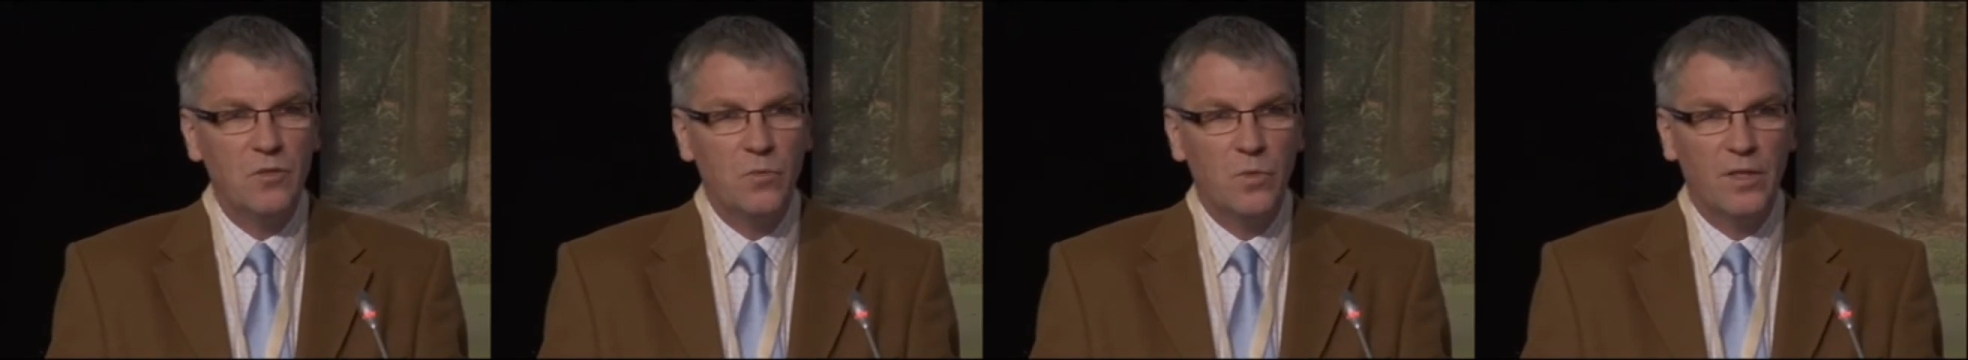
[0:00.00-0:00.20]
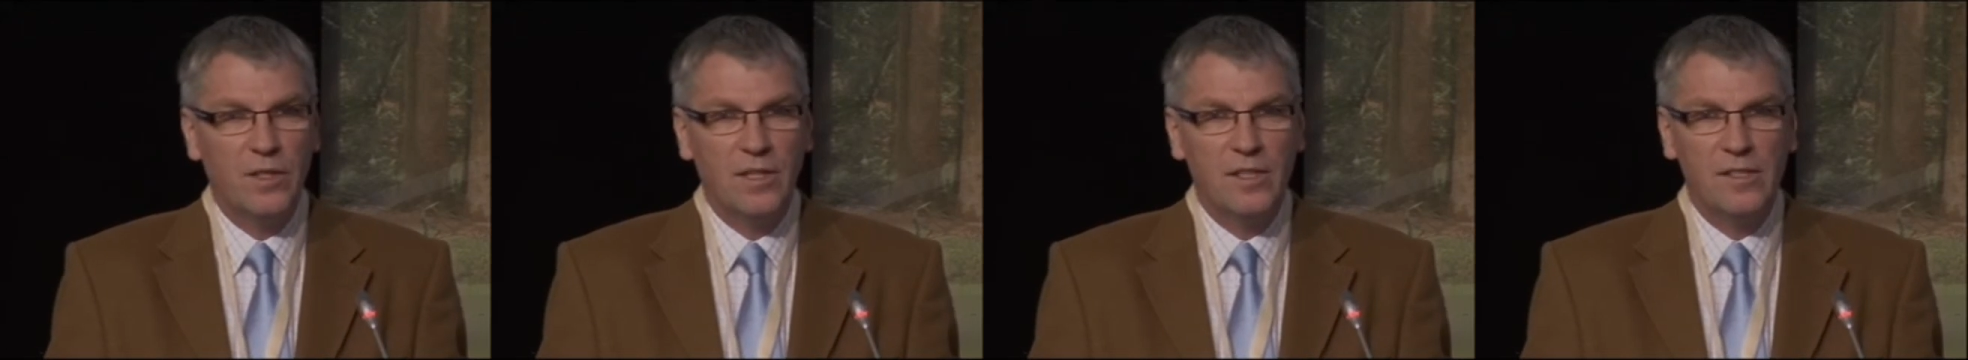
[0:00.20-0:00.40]

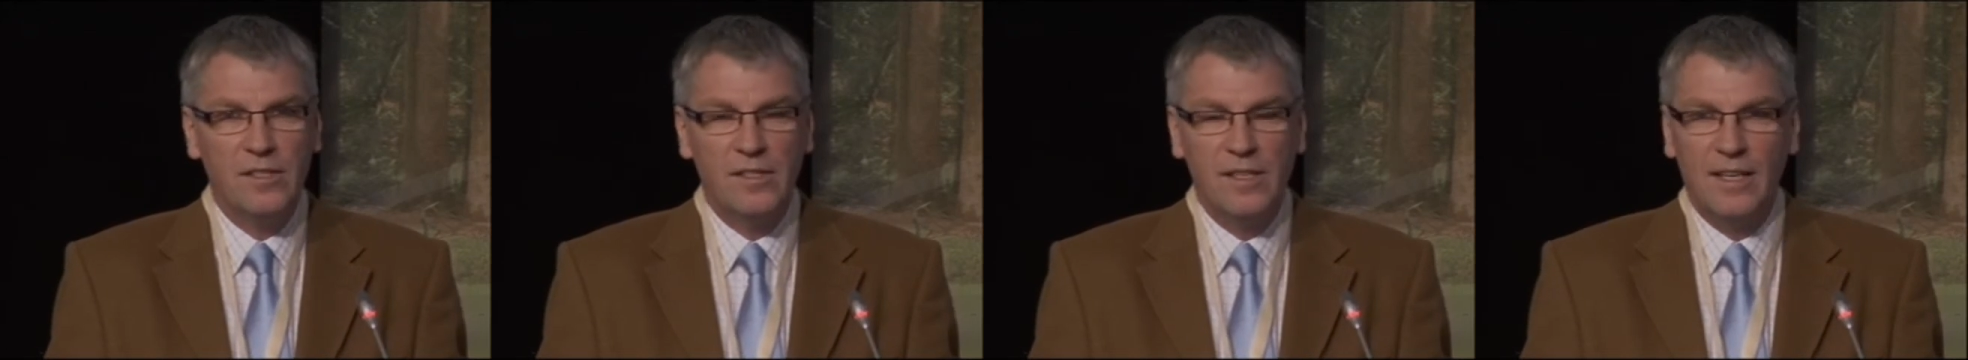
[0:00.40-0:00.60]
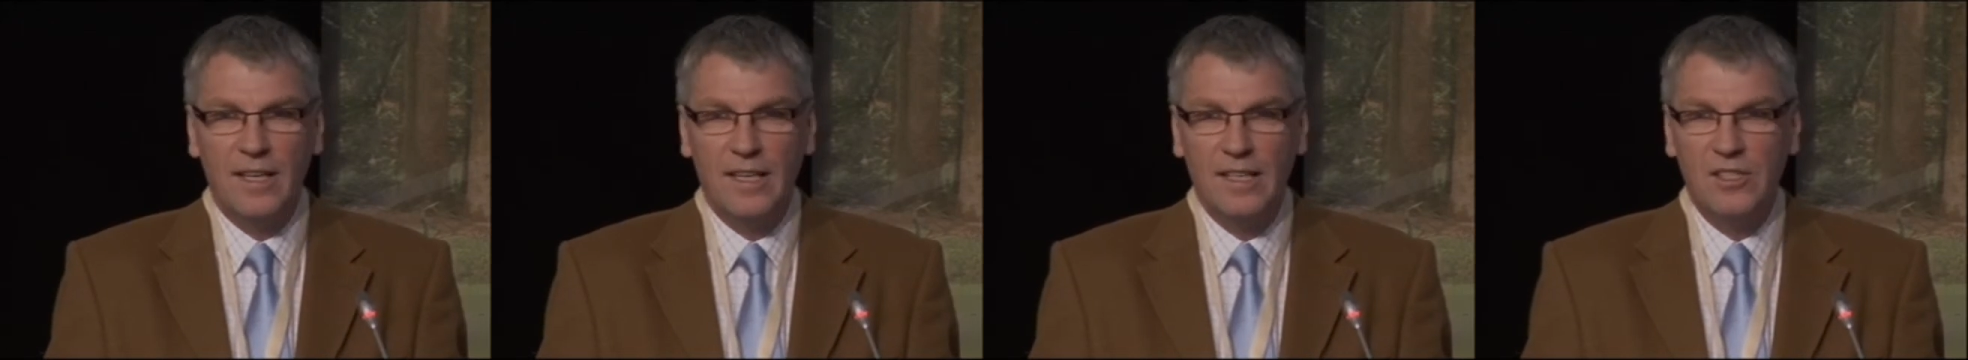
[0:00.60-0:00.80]
with
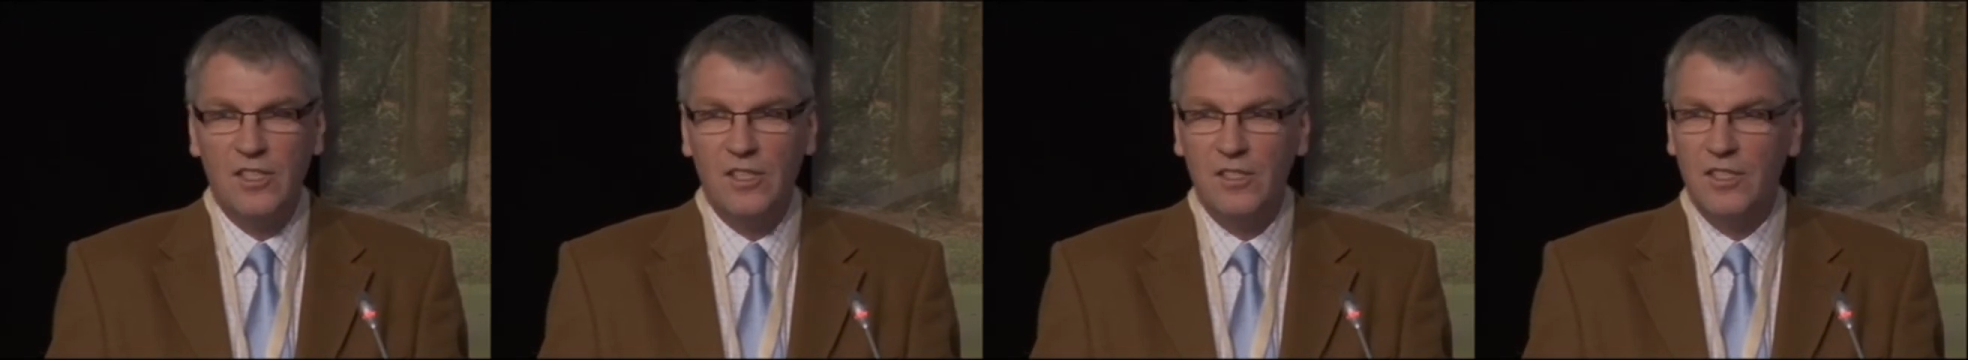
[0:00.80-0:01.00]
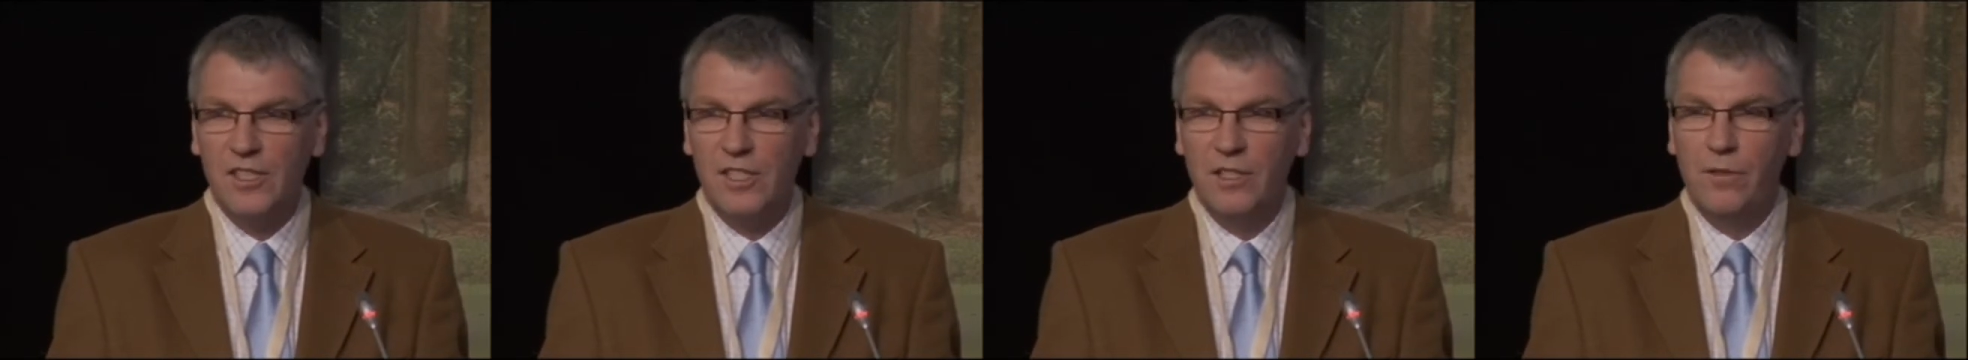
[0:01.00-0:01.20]
his
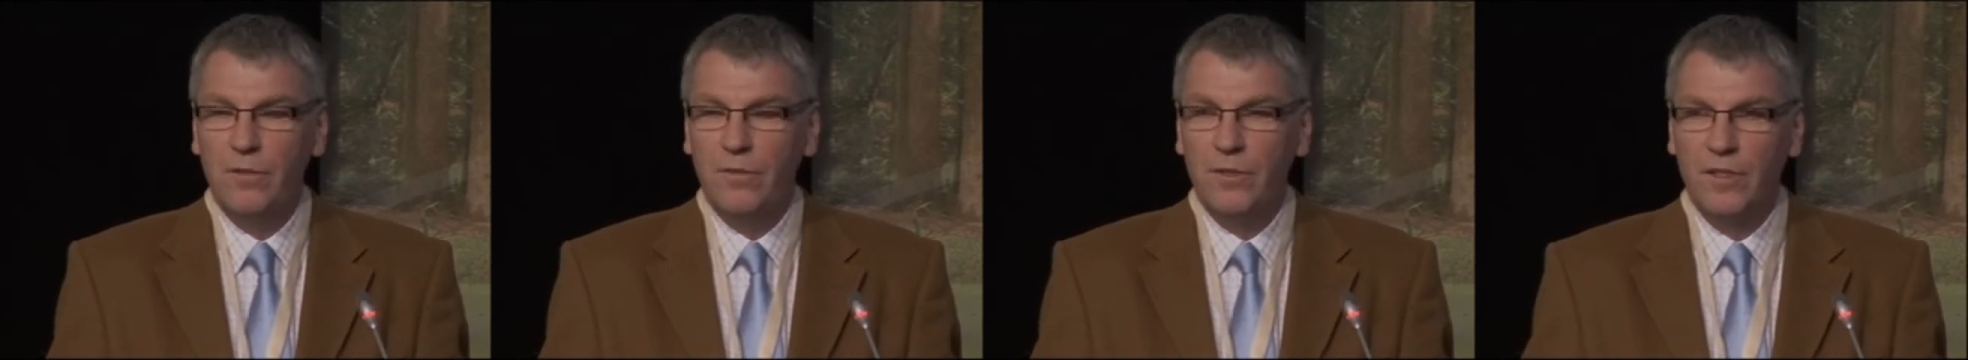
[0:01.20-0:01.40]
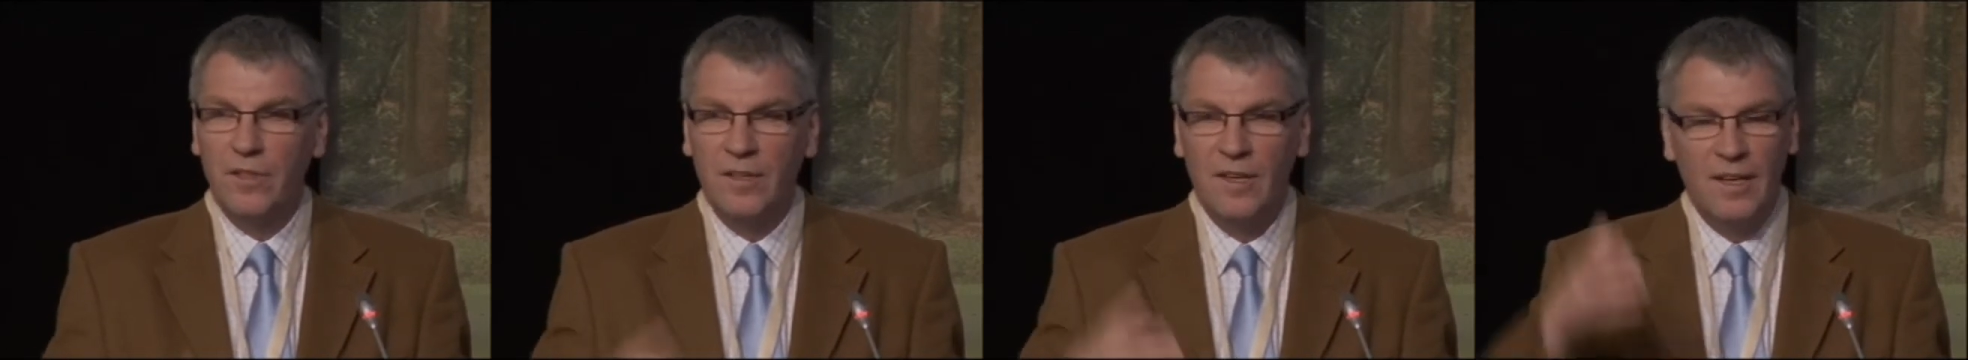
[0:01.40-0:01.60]

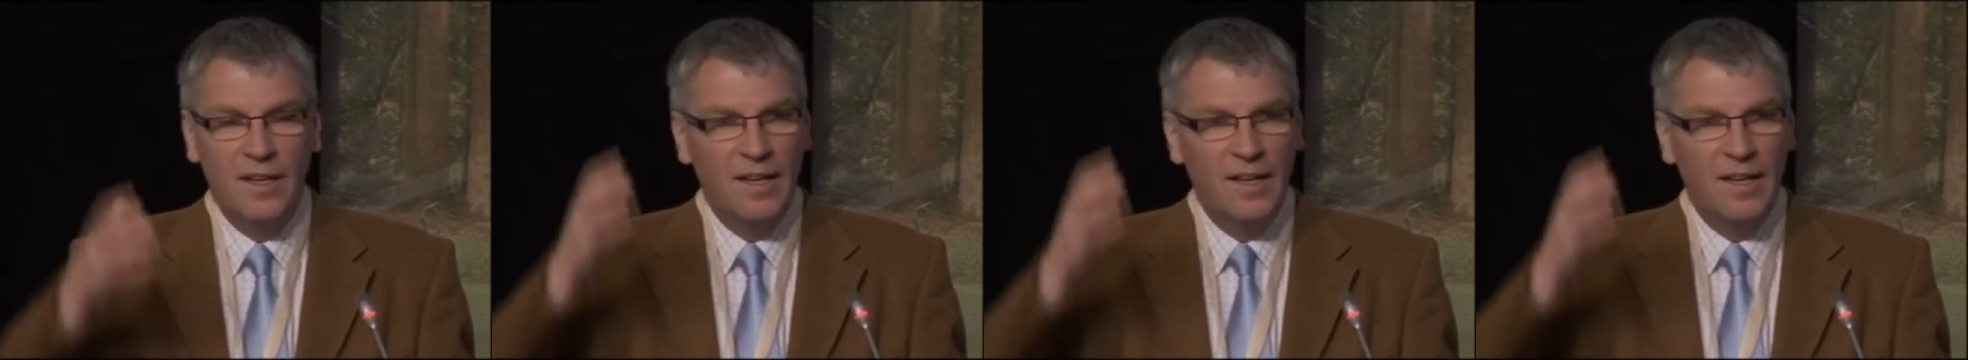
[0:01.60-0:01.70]
silver